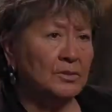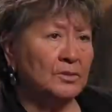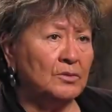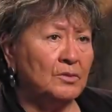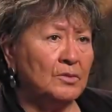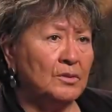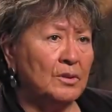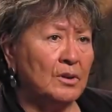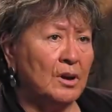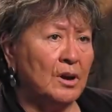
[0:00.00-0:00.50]

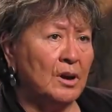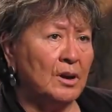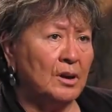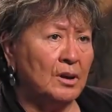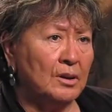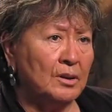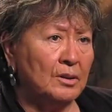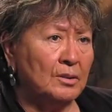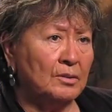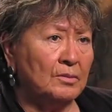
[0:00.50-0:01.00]
story I
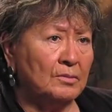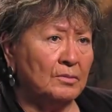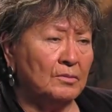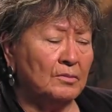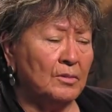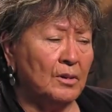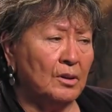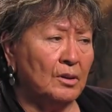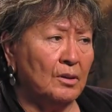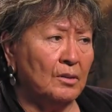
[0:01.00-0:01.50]
heard
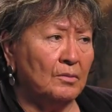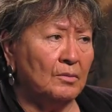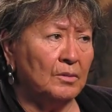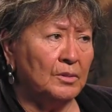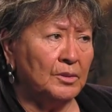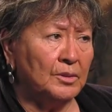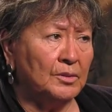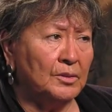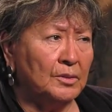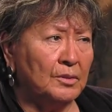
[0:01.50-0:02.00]
uh,
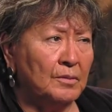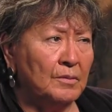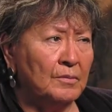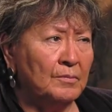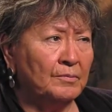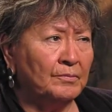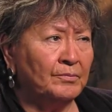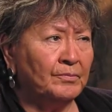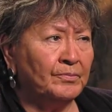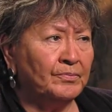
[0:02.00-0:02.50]
was
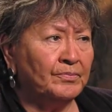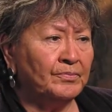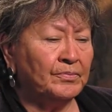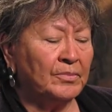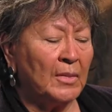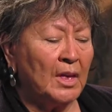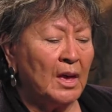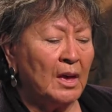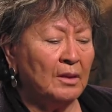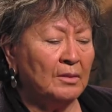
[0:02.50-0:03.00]

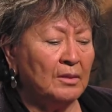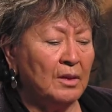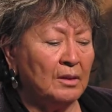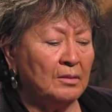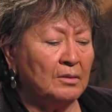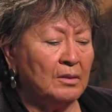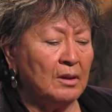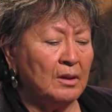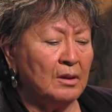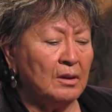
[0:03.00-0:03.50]

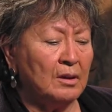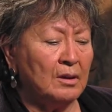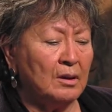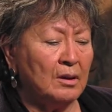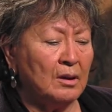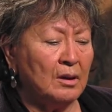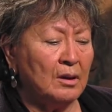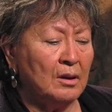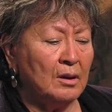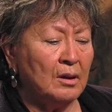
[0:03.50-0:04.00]
that they,
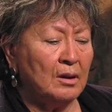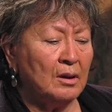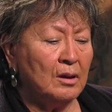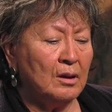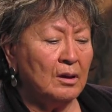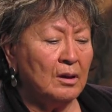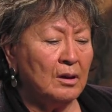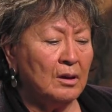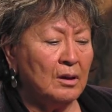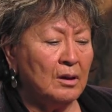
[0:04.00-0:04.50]
uh,
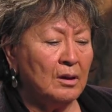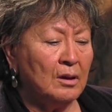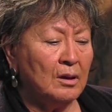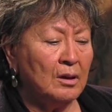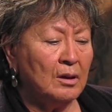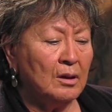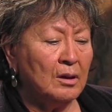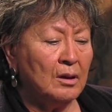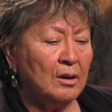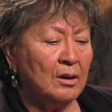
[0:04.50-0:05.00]

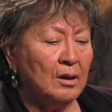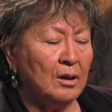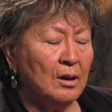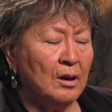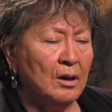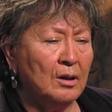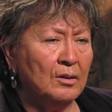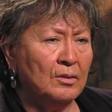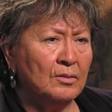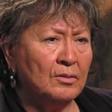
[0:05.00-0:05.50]

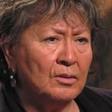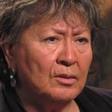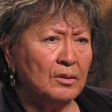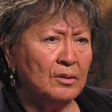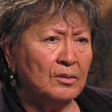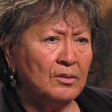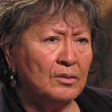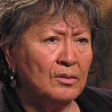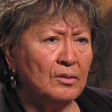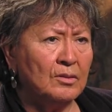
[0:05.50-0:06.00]

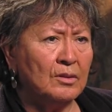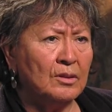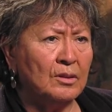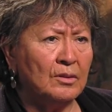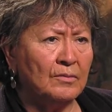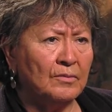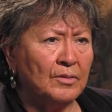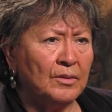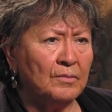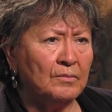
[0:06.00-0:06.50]
130
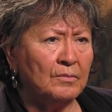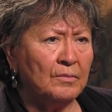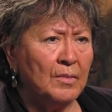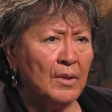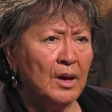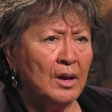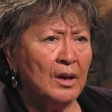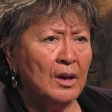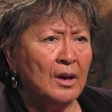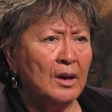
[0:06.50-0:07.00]
of them,
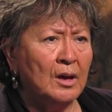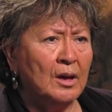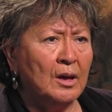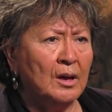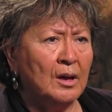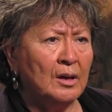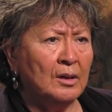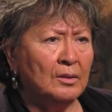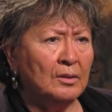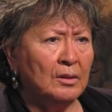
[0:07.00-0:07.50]

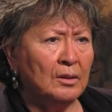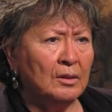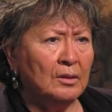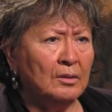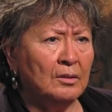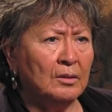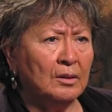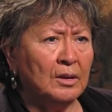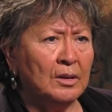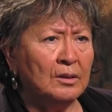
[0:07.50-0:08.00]
and
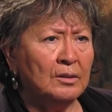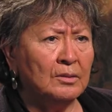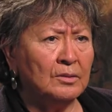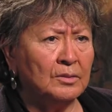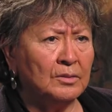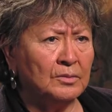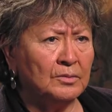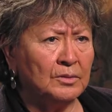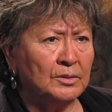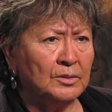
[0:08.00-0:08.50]
the
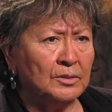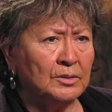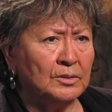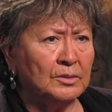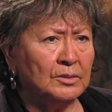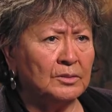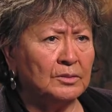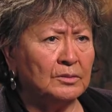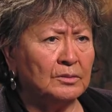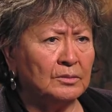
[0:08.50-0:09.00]
leaders
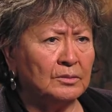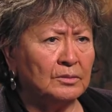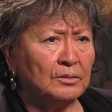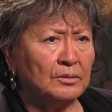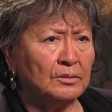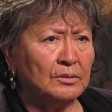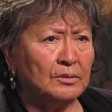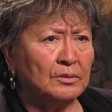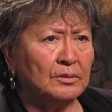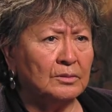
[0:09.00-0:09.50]
was
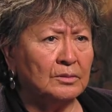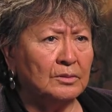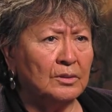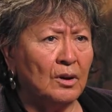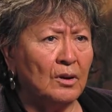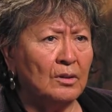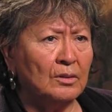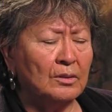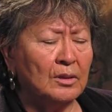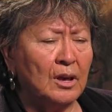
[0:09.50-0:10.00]

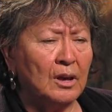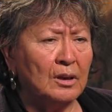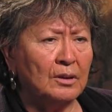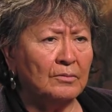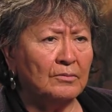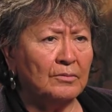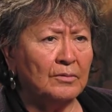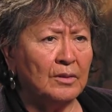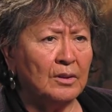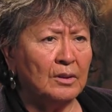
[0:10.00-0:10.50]
Dull
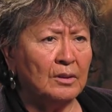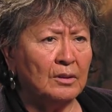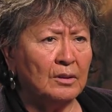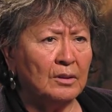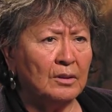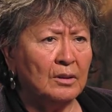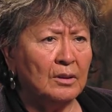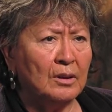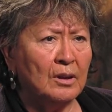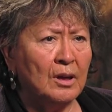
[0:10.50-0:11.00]
Knife
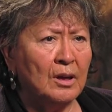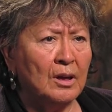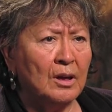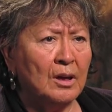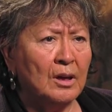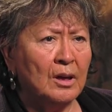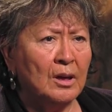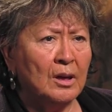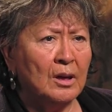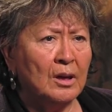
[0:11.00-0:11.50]
and
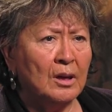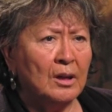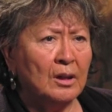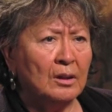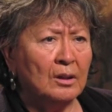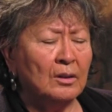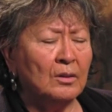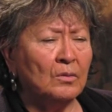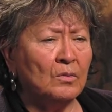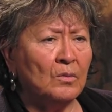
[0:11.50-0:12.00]

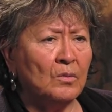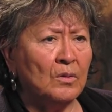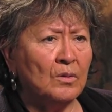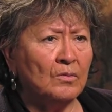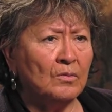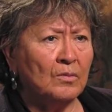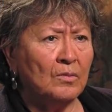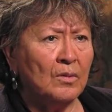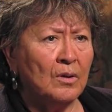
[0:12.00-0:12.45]
Little Wolf